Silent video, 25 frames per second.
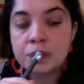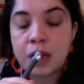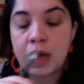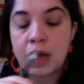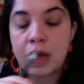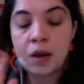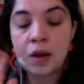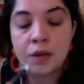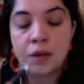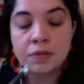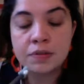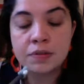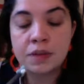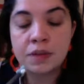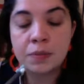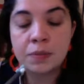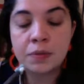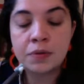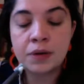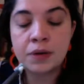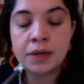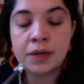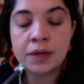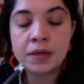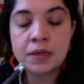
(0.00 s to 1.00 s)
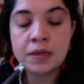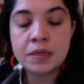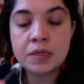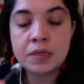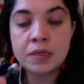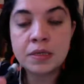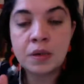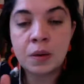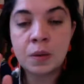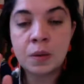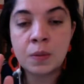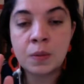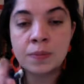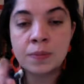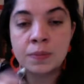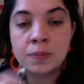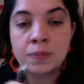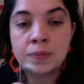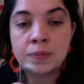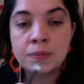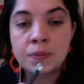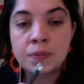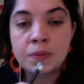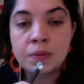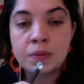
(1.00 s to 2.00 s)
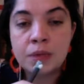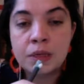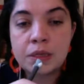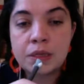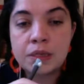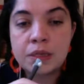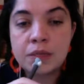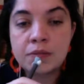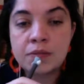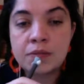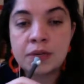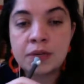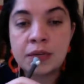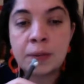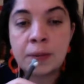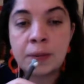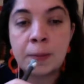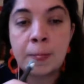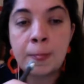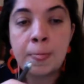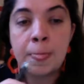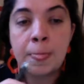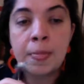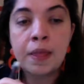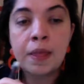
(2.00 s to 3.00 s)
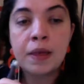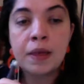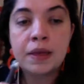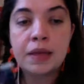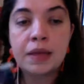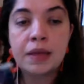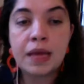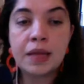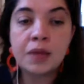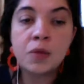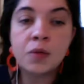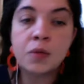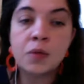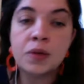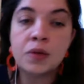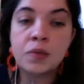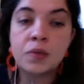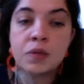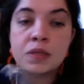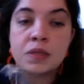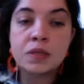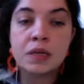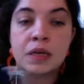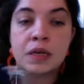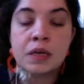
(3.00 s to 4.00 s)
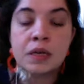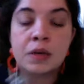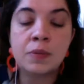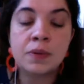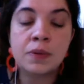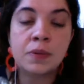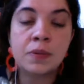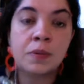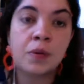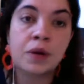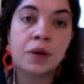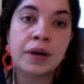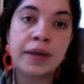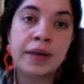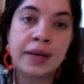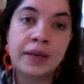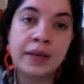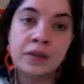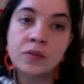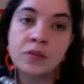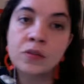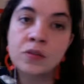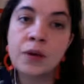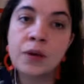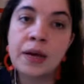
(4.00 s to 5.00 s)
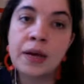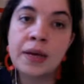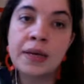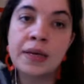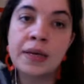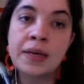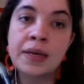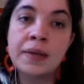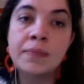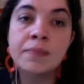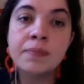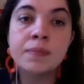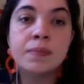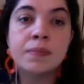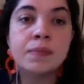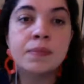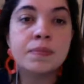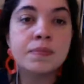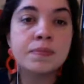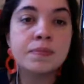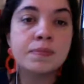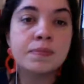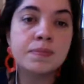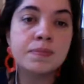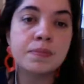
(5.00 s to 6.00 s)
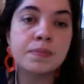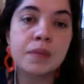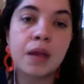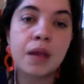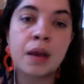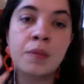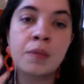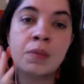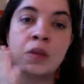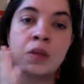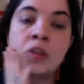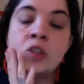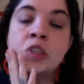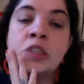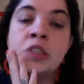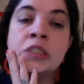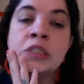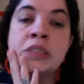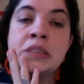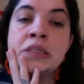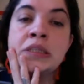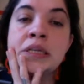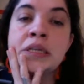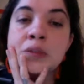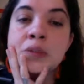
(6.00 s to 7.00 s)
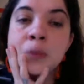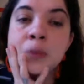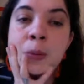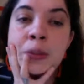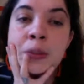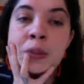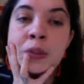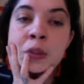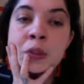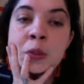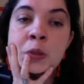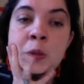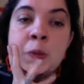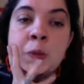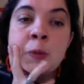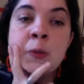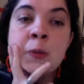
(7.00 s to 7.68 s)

I love typewriter, so it's a thing. The other one was a little bit more handwriting. I'm not sure yet what to do.